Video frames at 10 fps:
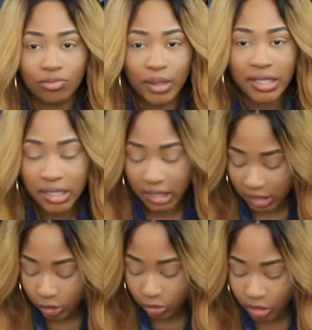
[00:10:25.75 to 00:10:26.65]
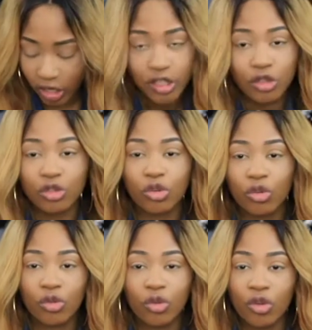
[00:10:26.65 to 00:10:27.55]
basically you turned
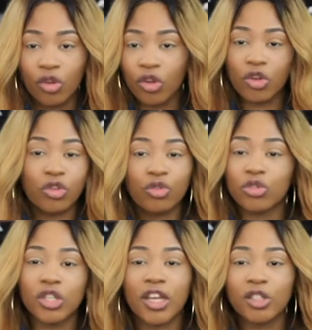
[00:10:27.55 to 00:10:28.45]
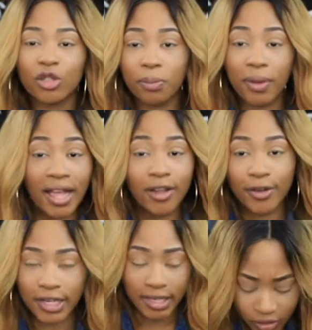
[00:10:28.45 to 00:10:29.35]
your you turned your back on it?